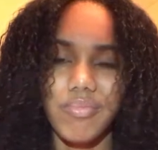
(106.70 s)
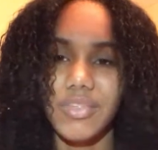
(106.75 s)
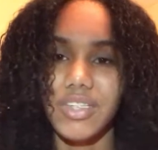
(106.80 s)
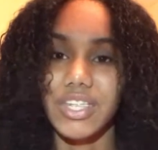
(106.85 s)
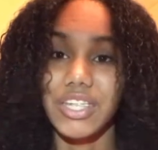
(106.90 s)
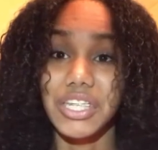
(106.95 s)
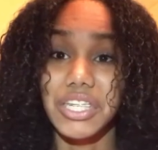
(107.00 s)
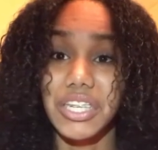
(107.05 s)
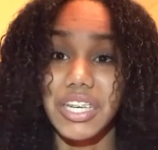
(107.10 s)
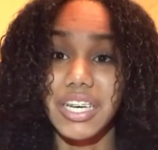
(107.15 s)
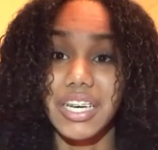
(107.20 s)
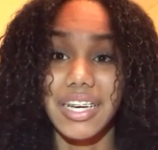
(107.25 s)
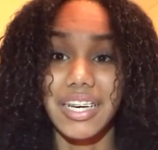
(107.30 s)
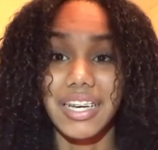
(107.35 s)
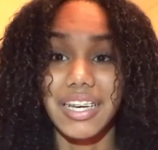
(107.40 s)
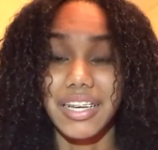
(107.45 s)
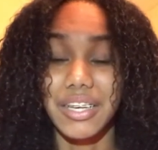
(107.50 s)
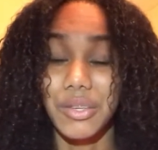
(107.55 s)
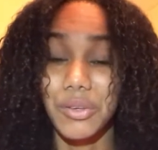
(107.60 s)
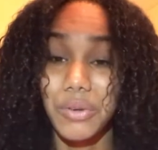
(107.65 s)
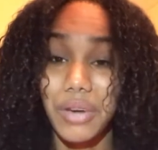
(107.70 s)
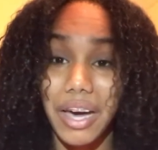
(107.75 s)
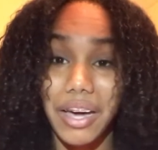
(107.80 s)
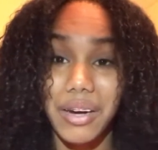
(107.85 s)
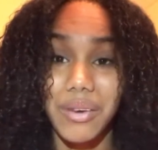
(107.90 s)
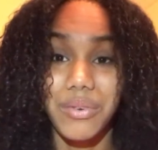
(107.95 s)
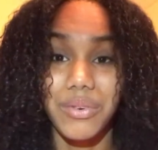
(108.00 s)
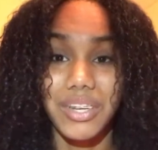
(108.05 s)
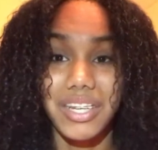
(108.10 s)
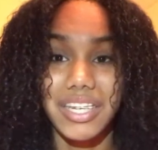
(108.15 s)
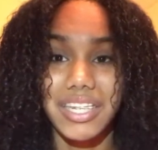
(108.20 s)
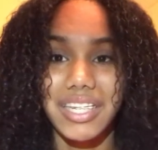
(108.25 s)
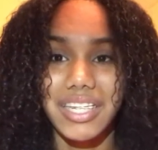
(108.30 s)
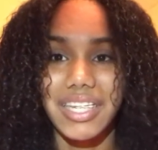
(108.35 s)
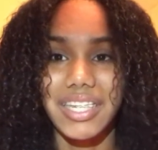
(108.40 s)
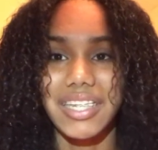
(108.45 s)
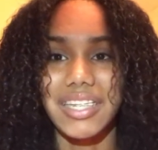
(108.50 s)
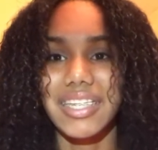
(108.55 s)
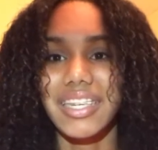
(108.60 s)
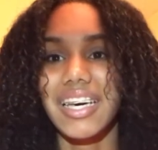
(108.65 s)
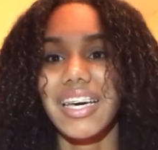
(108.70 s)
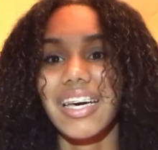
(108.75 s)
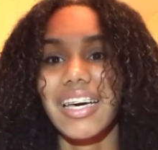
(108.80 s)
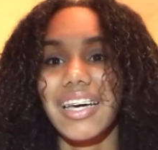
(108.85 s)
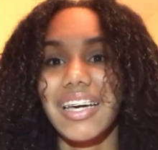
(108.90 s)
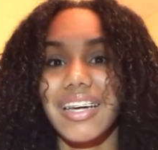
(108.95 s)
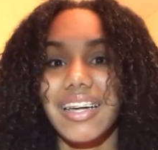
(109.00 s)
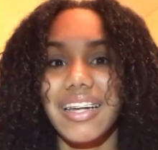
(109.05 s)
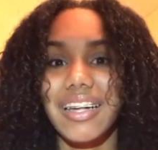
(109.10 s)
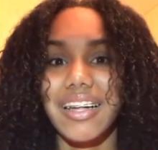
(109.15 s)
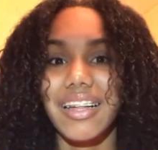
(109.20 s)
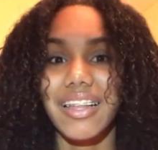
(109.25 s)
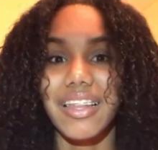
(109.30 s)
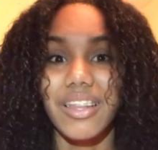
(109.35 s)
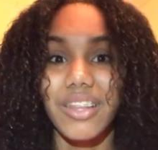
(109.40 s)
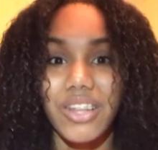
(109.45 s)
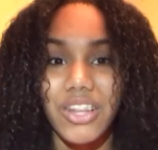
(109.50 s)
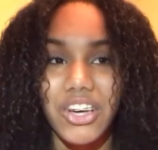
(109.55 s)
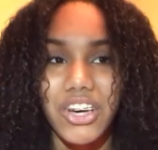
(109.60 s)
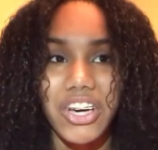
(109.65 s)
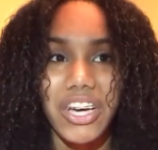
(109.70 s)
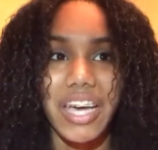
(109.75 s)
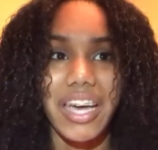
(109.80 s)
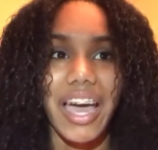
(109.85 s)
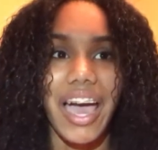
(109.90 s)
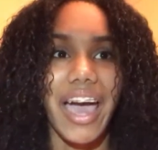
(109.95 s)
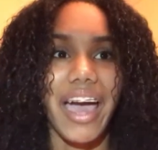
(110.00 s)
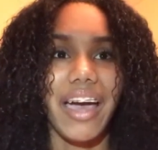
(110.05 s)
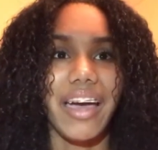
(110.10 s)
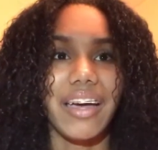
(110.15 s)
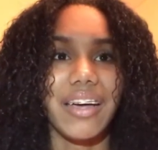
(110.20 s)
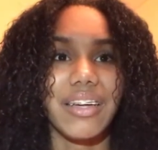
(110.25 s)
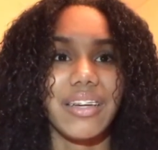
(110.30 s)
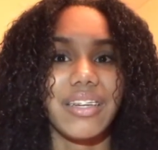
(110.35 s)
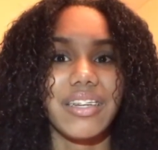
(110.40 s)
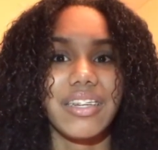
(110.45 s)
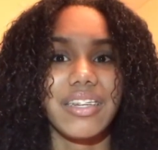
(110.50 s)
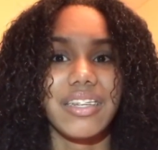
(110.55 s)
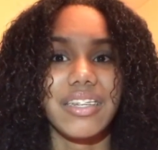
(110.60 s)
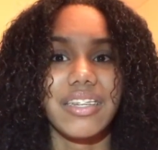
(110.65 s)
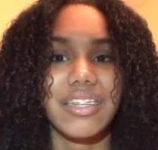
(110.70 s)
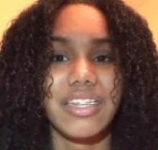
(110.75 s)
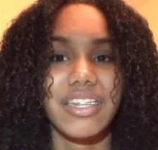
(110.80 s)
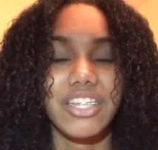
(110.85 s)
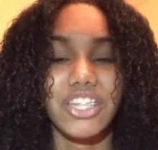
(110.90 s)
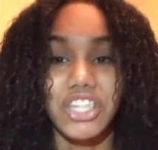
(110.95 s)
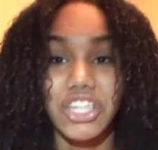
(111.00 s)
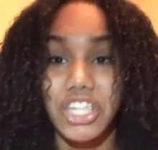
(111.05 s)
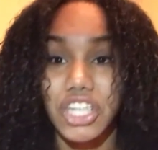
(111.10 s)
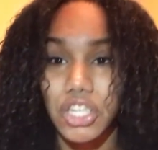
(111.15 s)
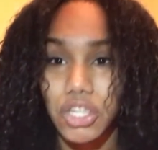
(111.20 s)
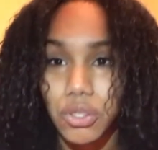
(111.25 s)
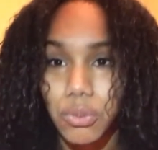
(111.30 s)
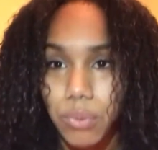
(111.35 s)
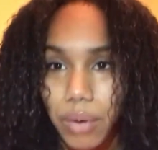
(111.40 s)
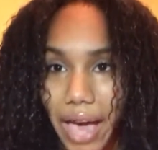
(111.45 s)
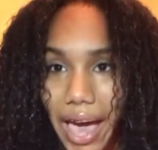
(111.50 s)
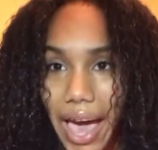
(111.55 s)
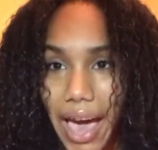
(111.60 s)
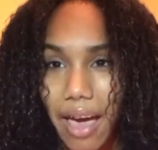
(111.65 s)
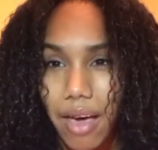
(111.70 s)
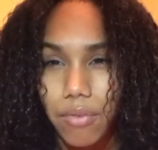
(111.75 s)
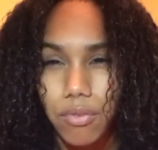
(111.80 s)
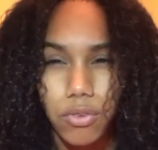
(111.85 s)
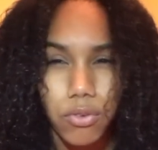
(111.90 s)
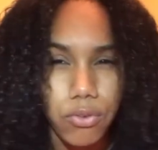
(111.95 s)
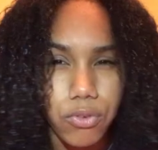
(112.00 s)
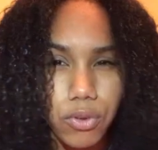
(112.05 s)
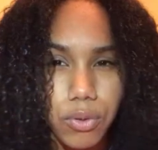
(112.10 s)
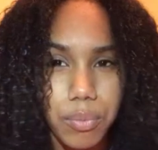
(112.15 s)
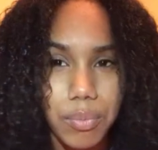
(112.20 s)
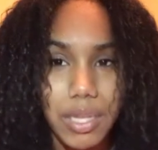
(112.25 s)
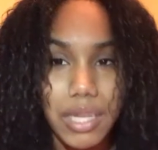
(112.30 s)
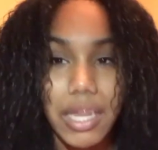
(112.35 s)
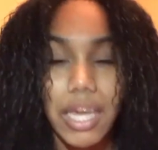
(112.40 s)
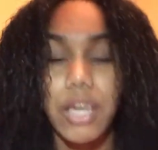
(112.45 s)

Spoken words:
shit, you gotta really just look at the shit that you have, you feel me?